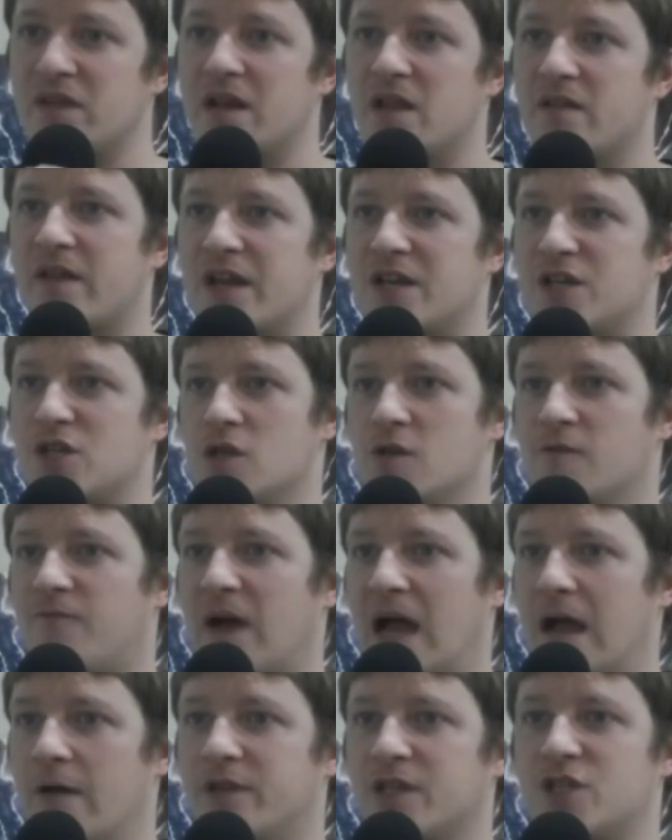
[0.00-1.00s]
It is a
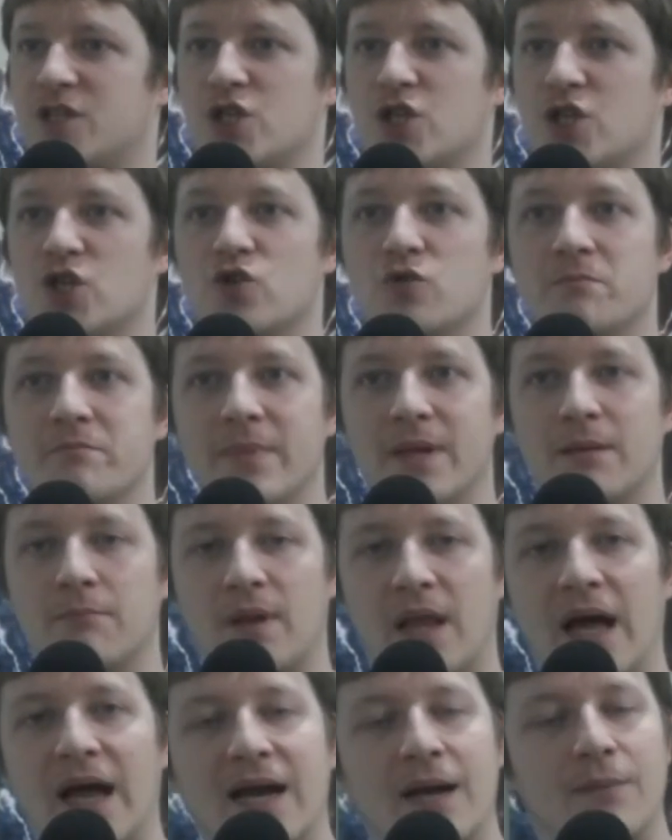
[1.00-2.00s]
2/5 with a 2 mid
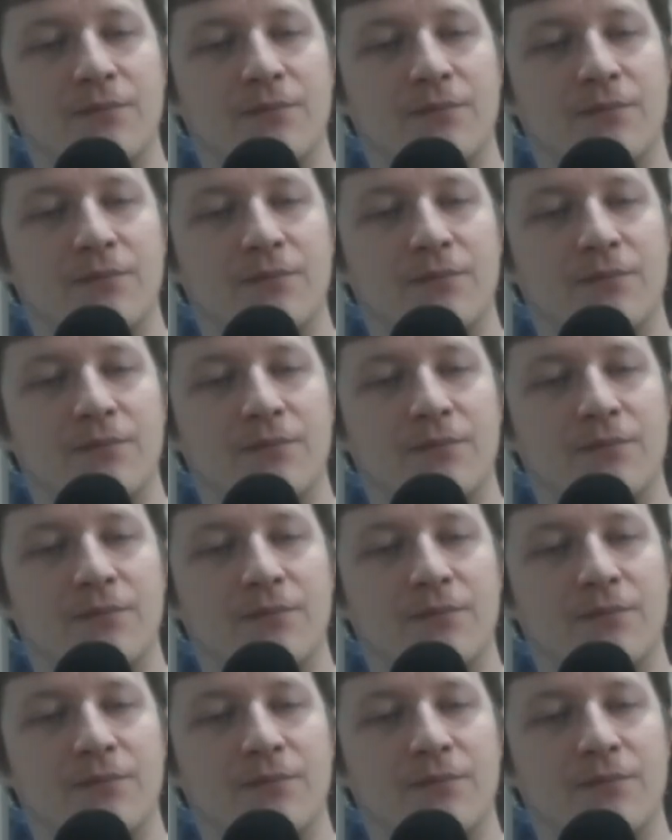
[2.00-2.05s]
block.